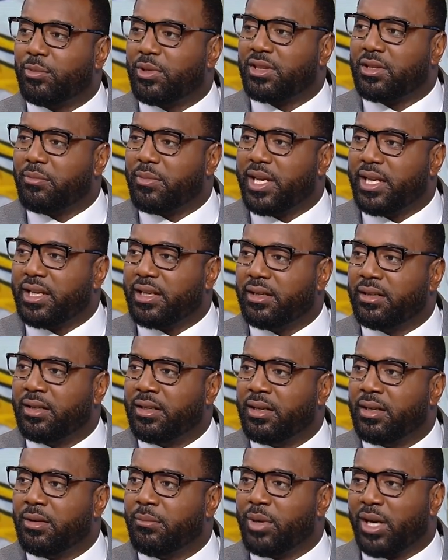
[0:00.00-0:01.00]
with the media?
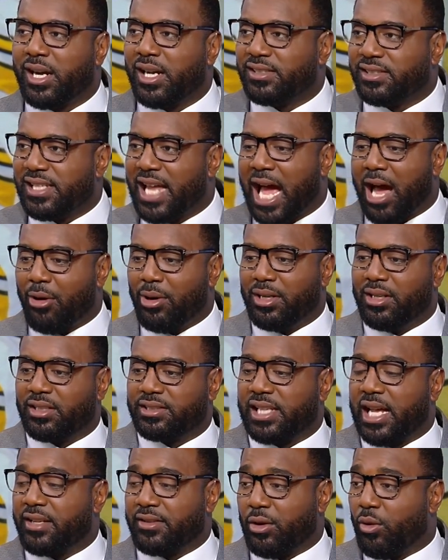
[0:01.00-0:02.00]
Because now it looks
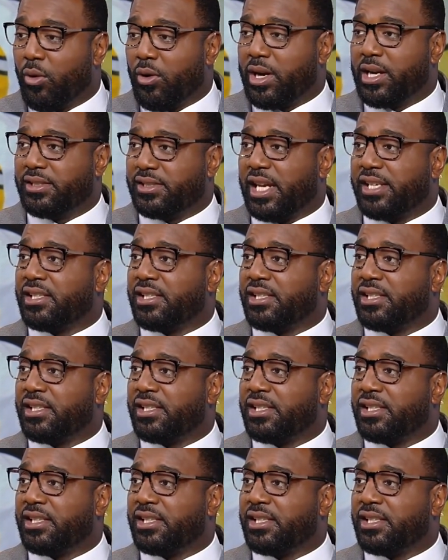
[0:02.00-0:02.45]
like the organization...